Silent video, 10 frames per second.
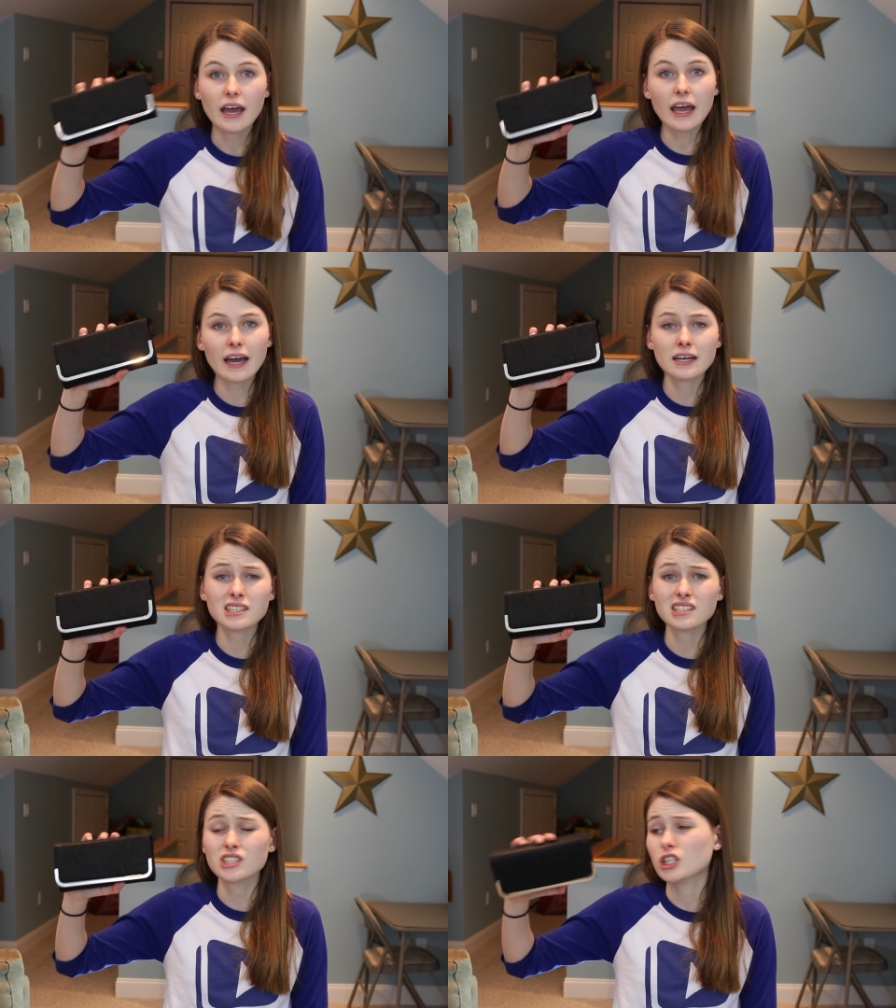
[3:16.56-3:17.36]
and
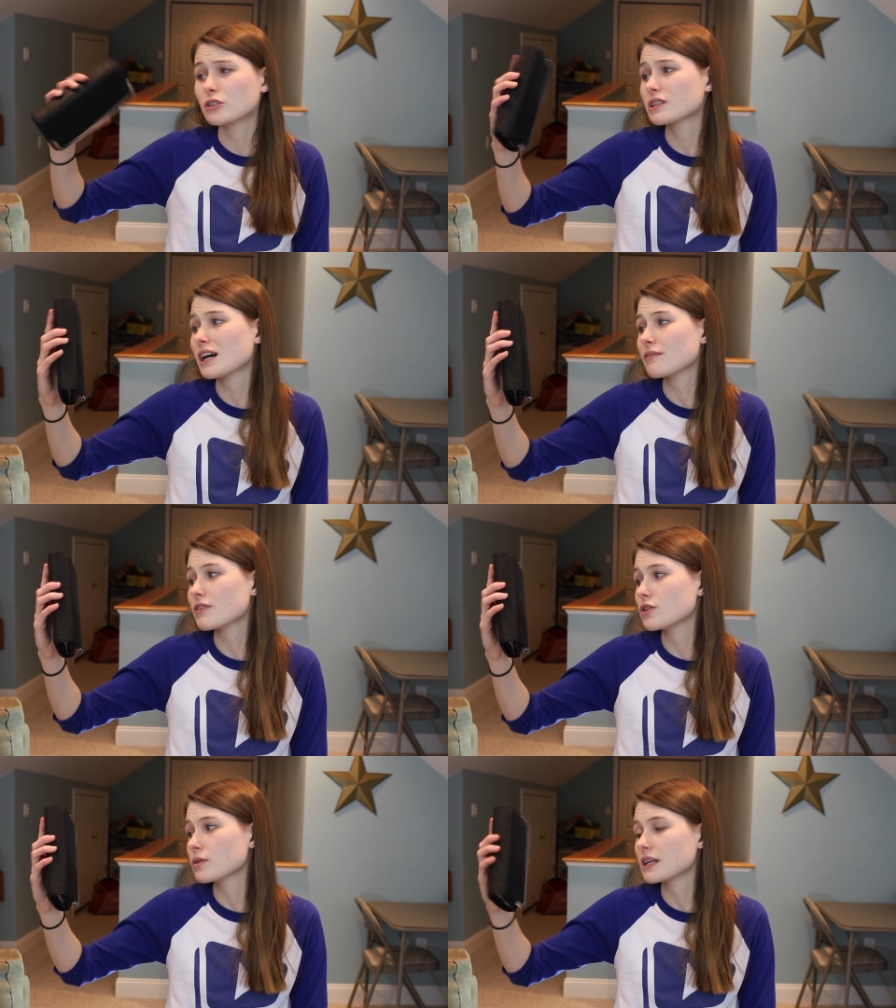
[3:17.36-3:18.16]
it's cute enough
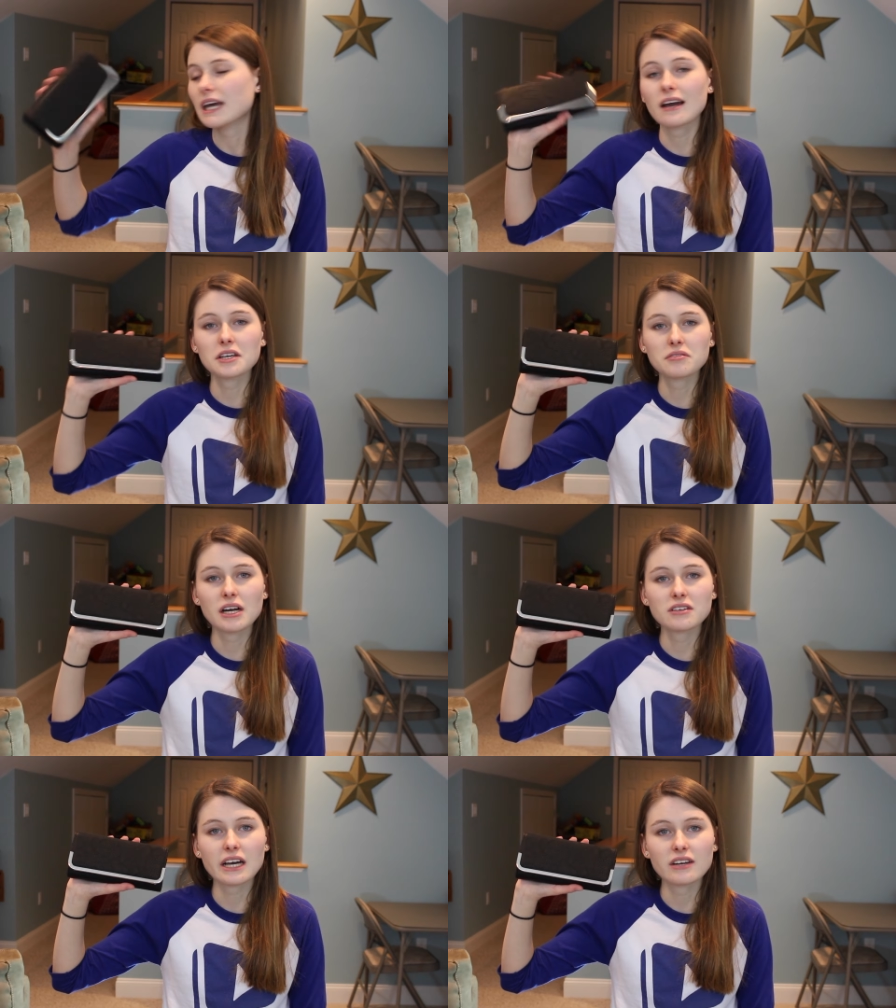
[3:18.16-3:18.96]
that you can carry it
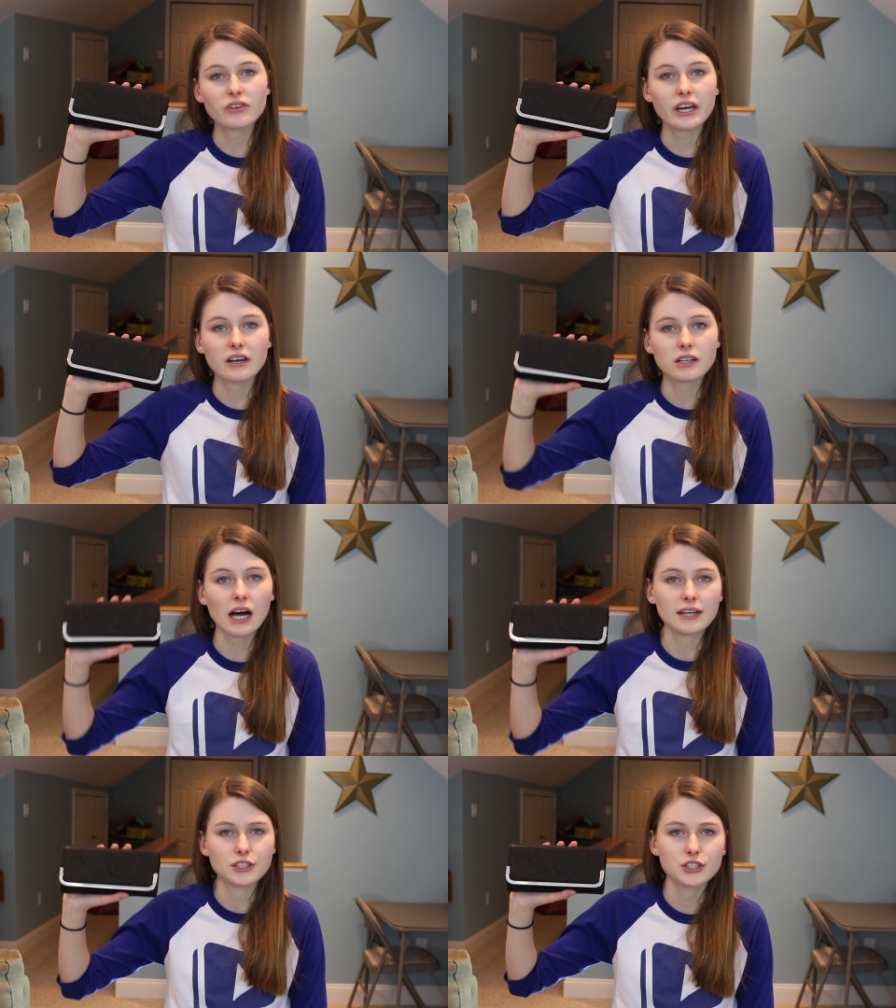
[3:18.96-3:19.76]
around kind of like a
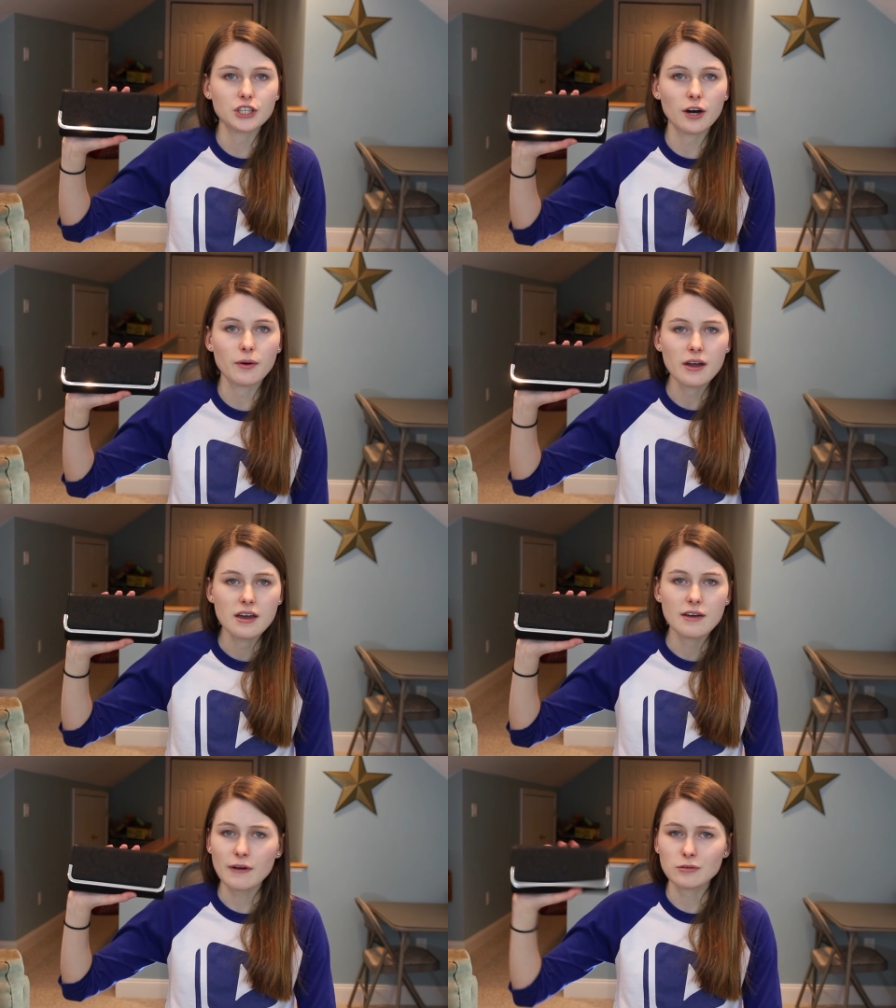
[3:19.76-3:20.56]
clutch. So
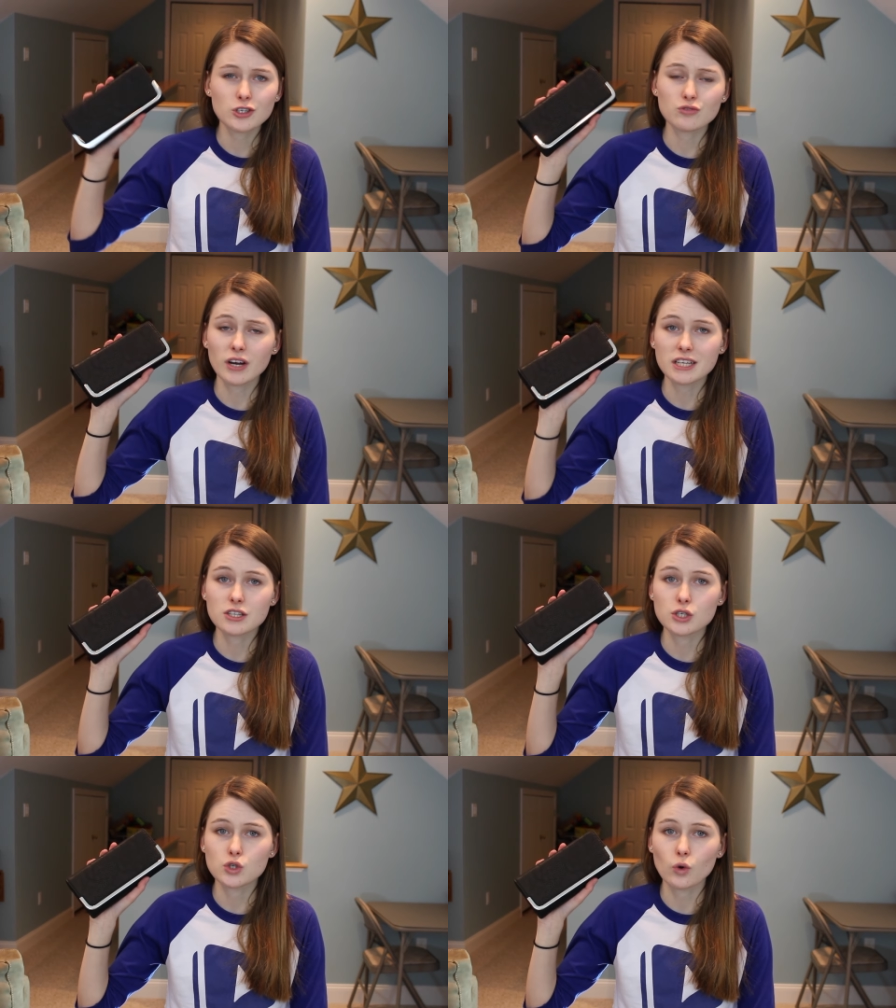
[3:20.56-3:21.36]
if I was just running to
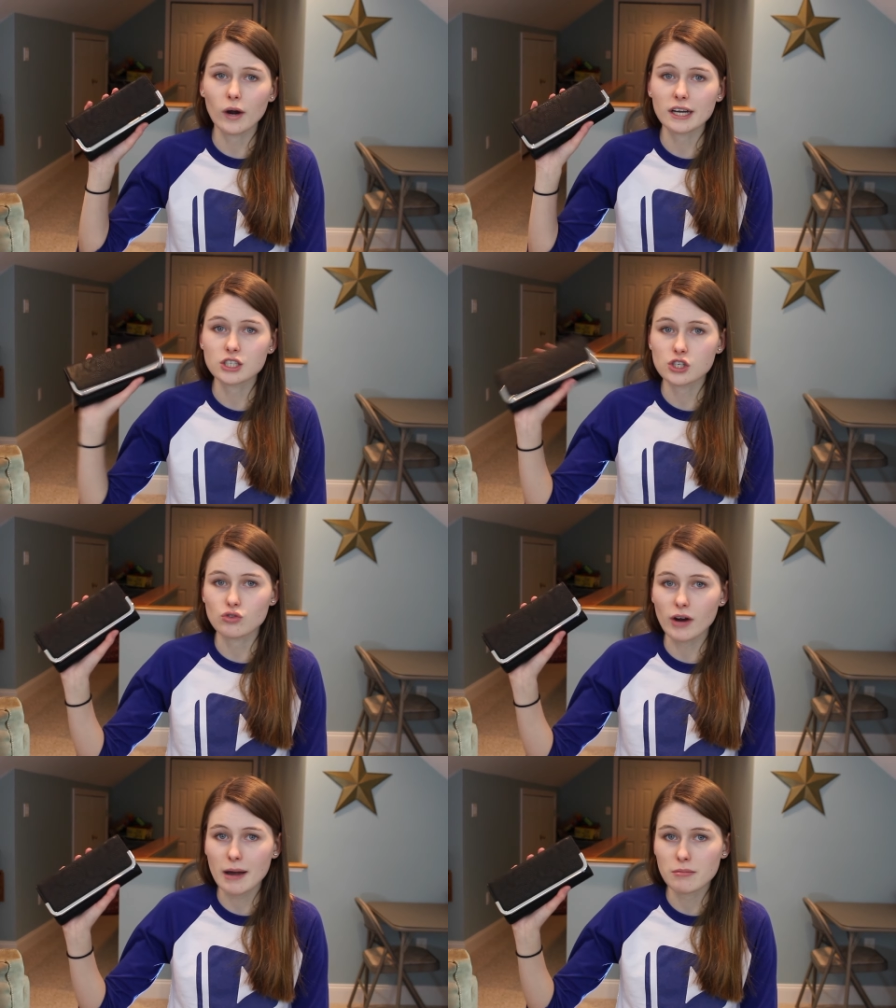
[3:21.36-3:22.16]
the store, I could just
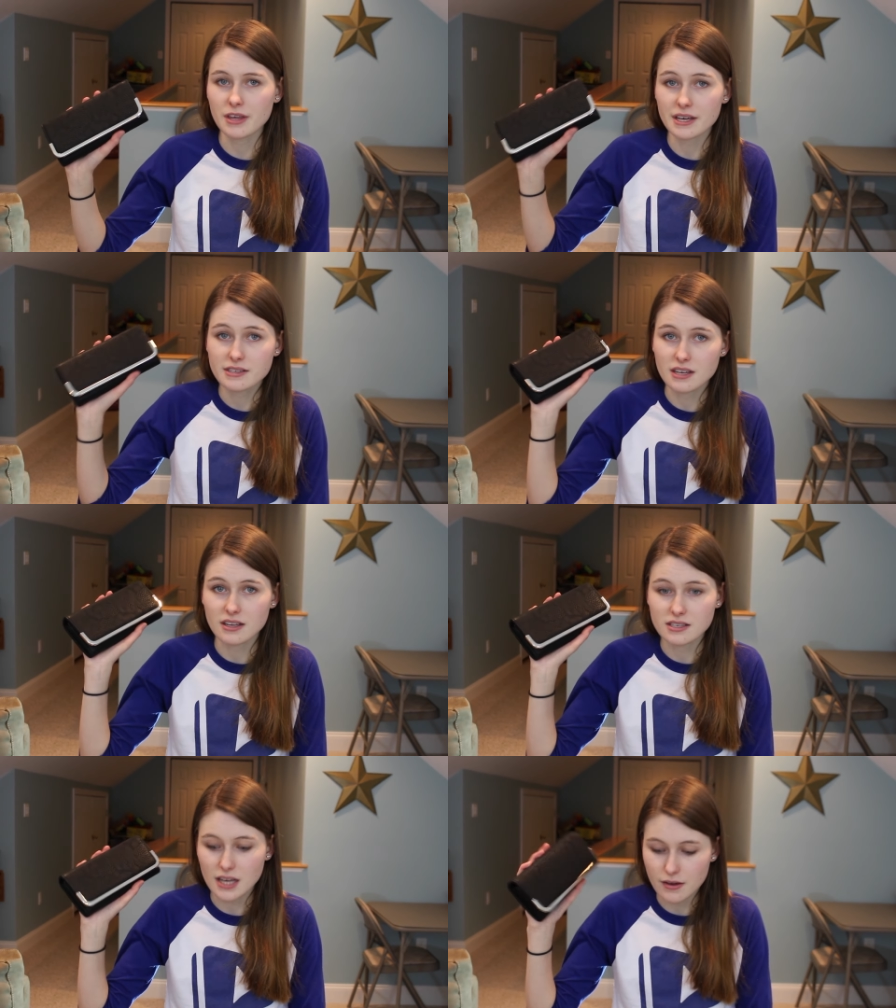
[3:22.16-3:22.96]
grab this
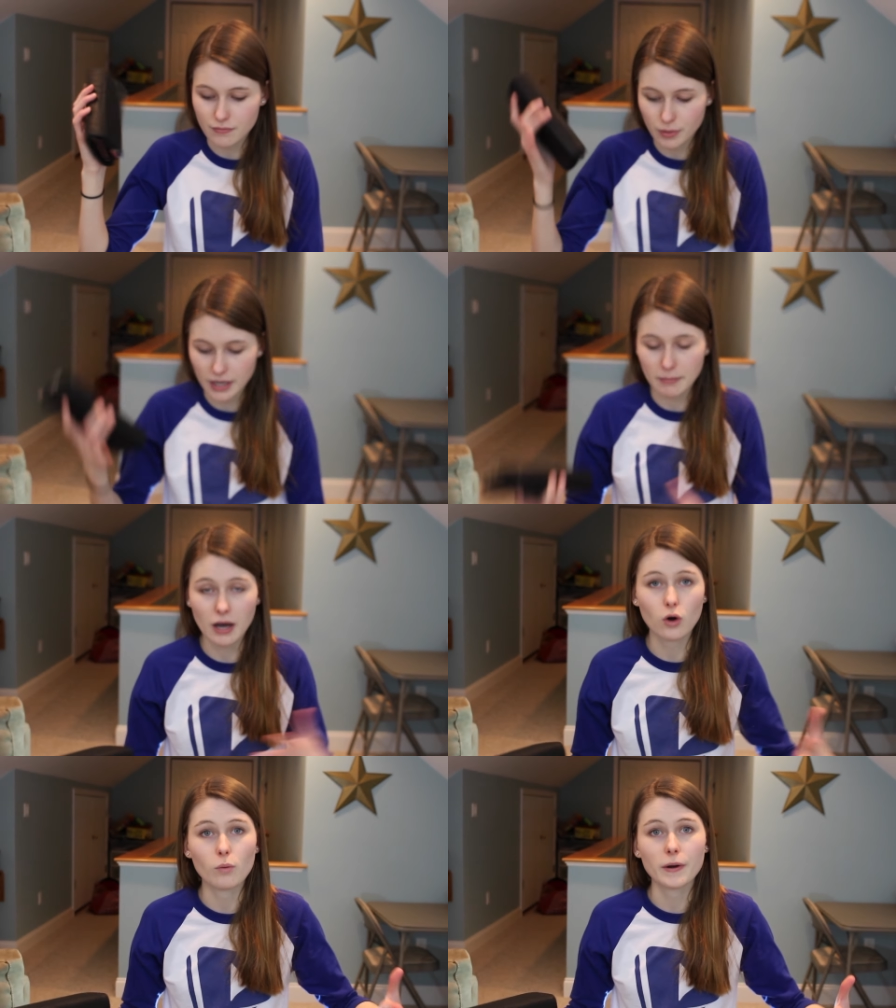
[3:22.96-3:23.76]
instead of bringing my
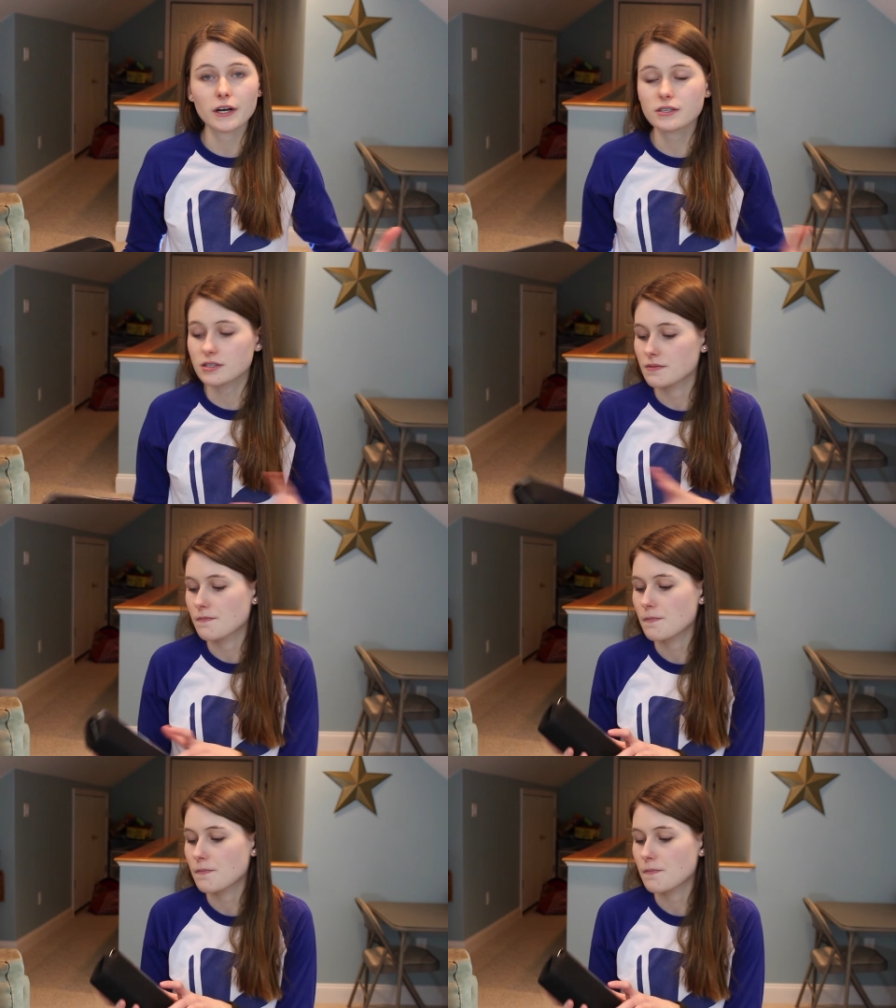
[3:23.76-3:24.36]
whole purse.